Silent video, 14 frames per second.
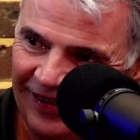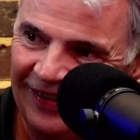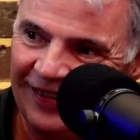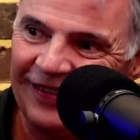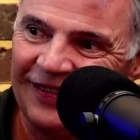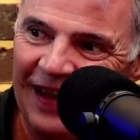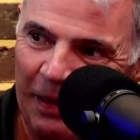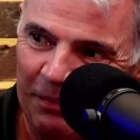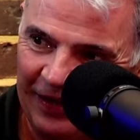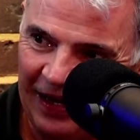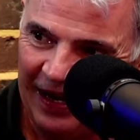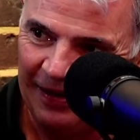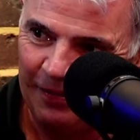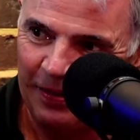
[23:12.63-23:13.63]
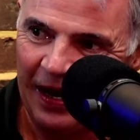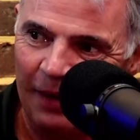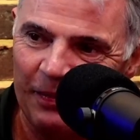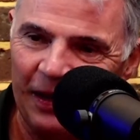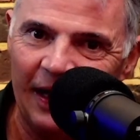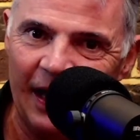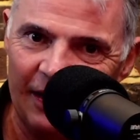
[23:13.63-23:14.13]
stepped in, became
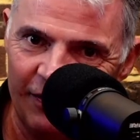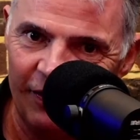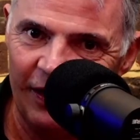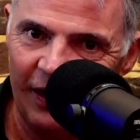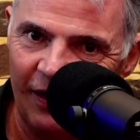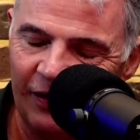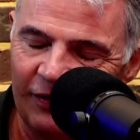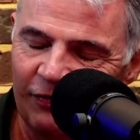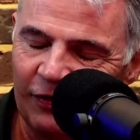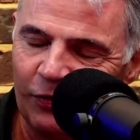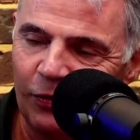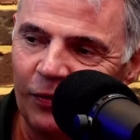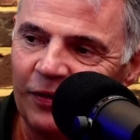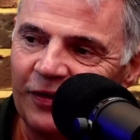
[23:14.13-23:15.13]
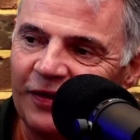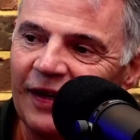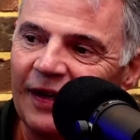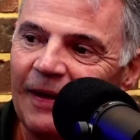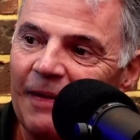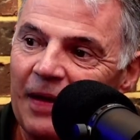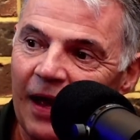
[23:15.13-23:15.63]
the lender of the last resort,
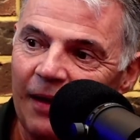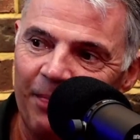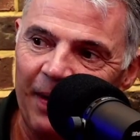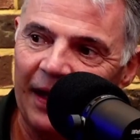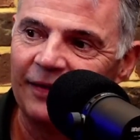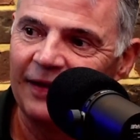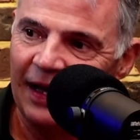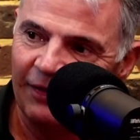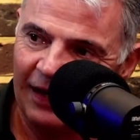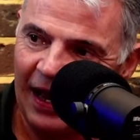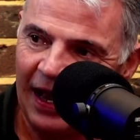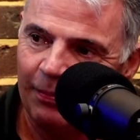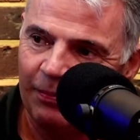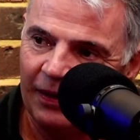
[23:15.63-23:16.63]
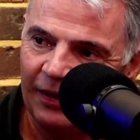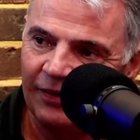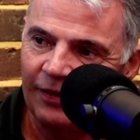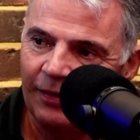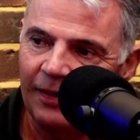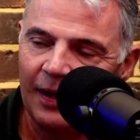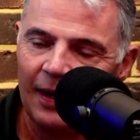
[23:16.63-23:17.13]
and bailed out capitalism.